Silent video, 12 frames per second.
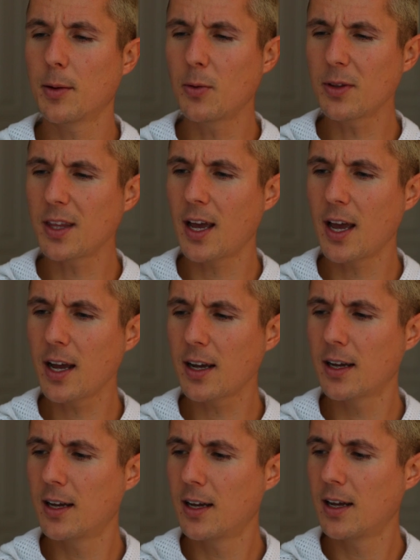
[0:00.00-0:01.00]
I'm like, what the
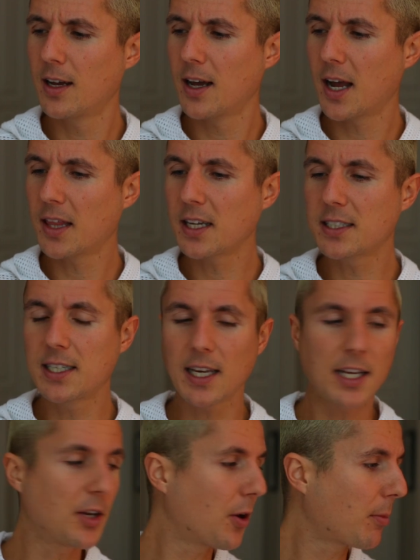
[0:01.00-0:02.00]
heck? And then I'd see
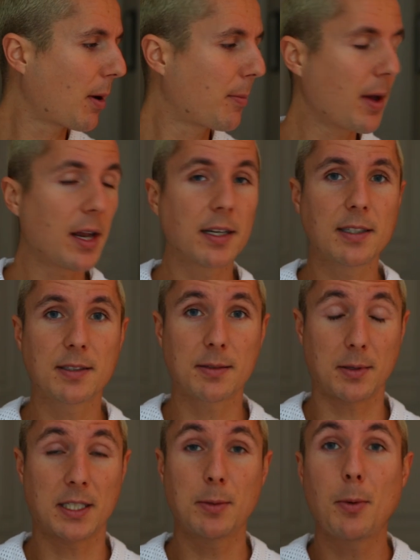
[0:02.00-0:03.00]
like a note on my bed.
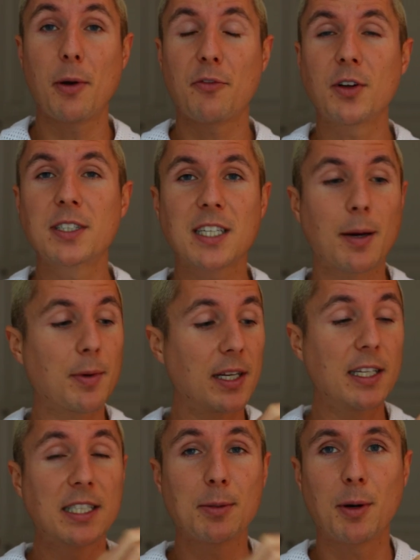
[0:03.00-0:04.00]
It's like some of my friends would come
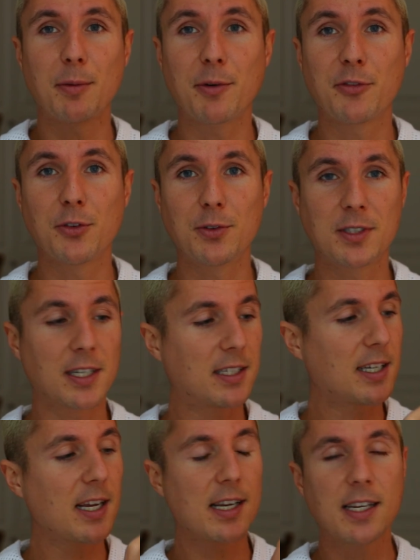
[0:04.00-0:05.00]
and eat some of my fruit and said,
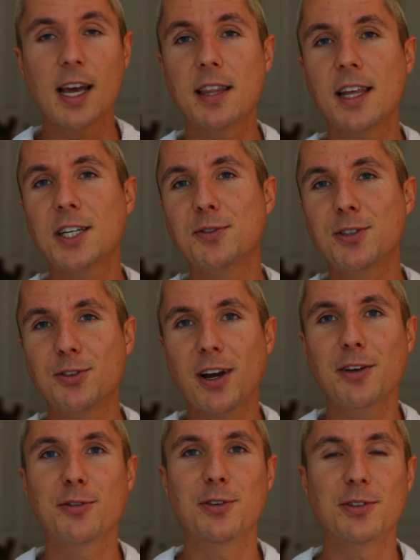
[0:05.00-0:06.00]
hey, Ted, thanks for the
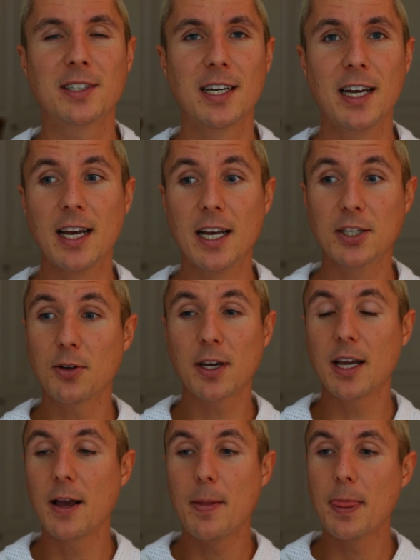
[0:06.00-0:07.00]
dragon fruits. So
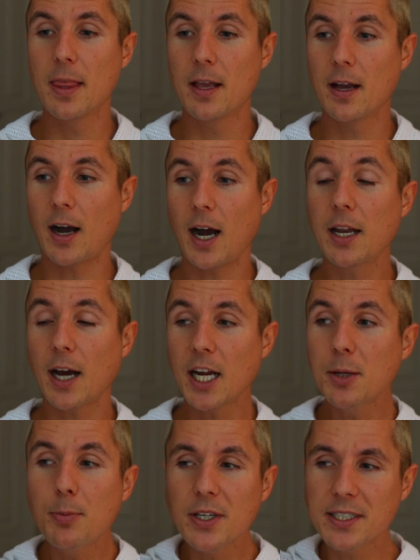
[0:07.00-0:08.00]
like, I
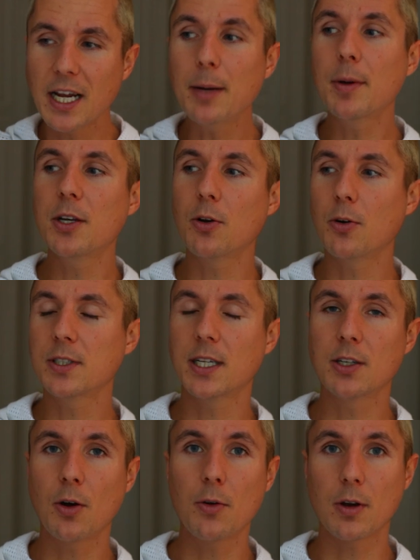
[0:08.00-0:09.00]
had to put a sign on my door
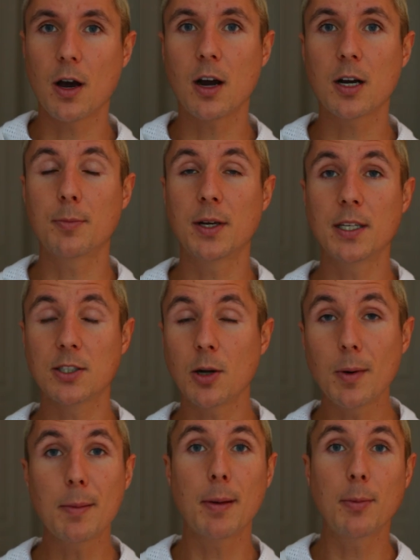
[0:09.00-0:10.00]
saying don't knock because so
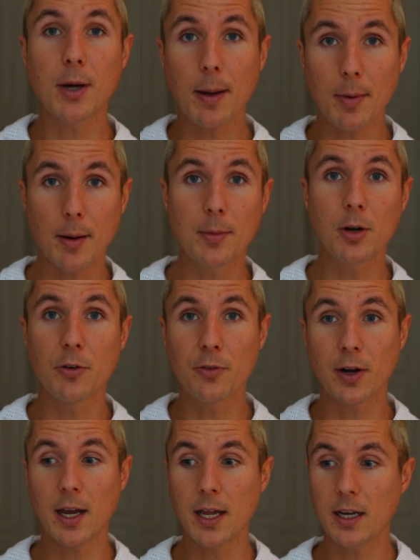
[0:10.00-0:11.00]
many people kept coming
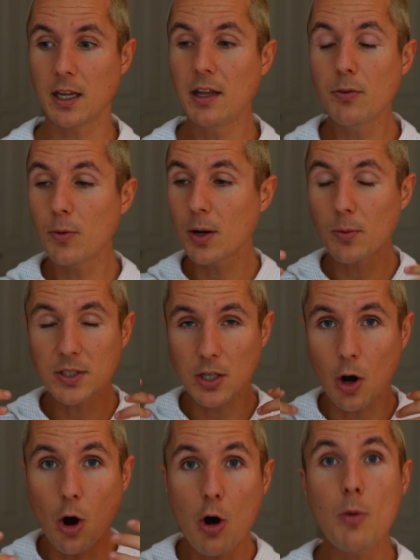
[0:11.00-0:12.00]
over, and even when I
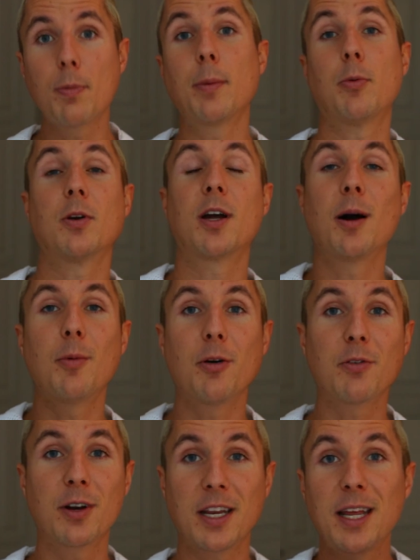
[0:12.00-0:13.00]
wasn't home, people would come
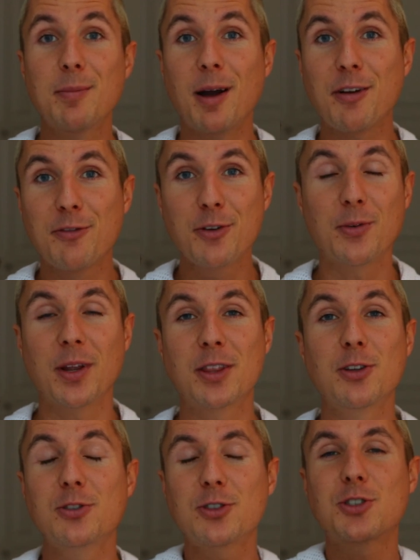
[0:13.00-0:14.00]
over and eat my fruit. Like,
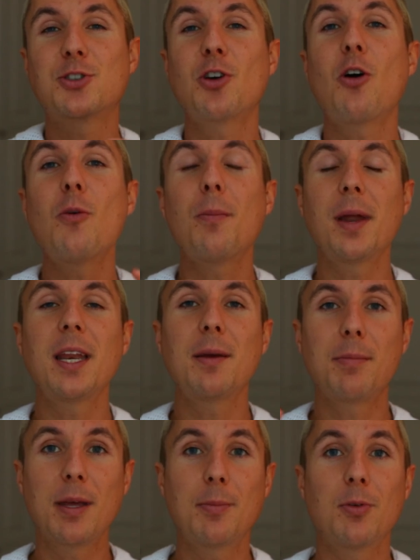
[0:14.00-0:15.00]
there's just so
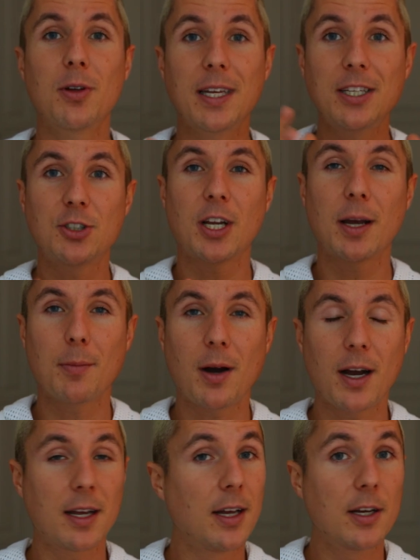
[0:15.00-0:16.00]
many people in Chiang
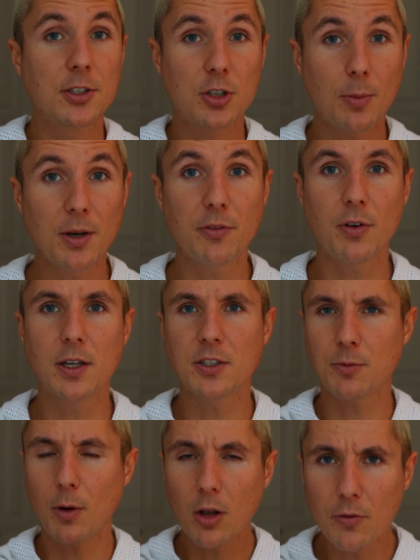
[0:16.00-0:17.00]
Mai, so many
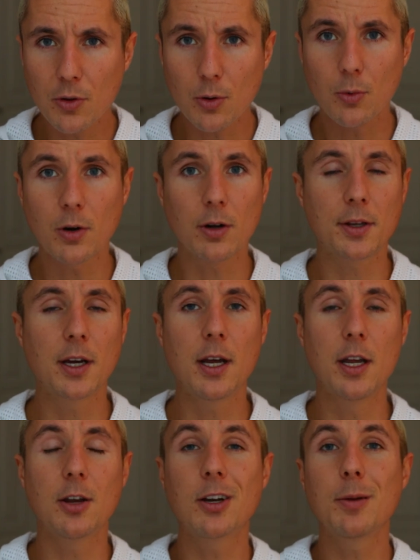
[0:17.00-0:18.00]
friends from all over the world.
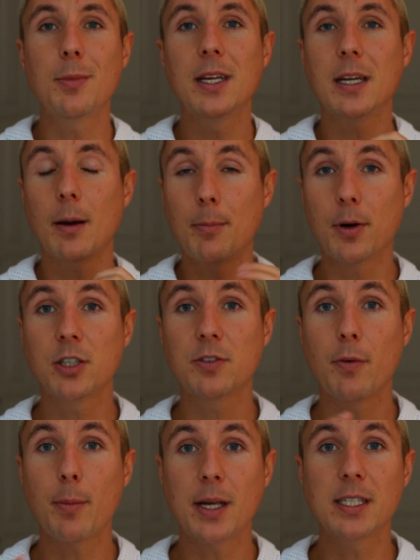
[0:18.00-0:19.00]
You're gonna meet a bunch
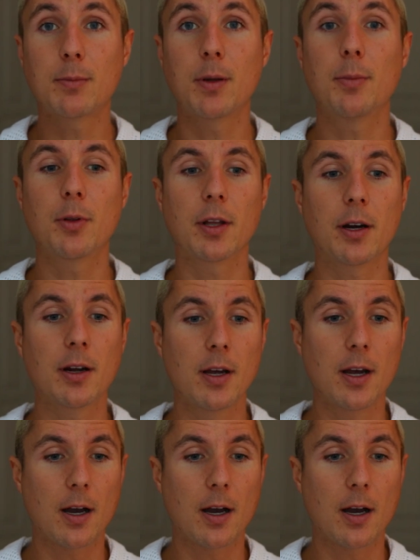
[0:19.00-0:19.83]
of amazing people there.